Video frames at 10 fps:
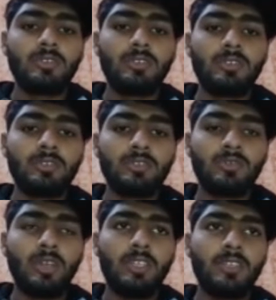
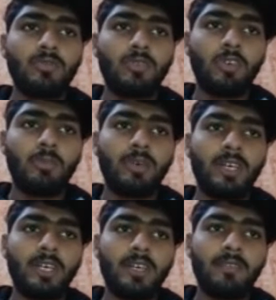together to form
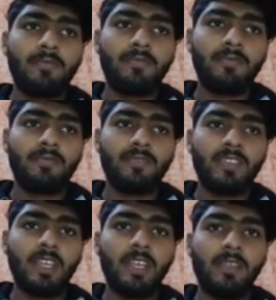a
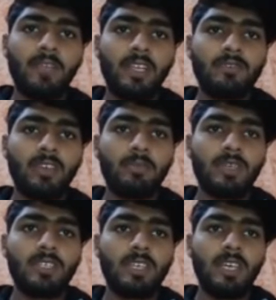single flex fiber,
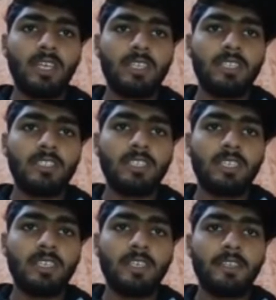and
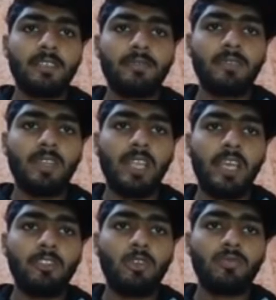the length
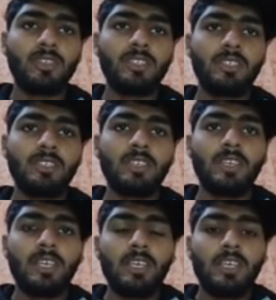of the
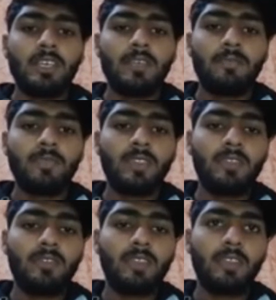
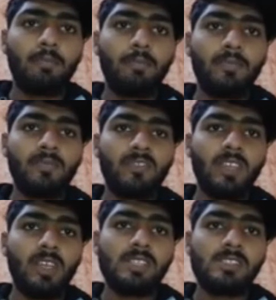
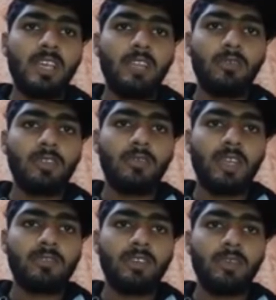single cell of the flex
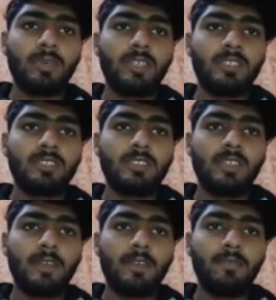fiber is is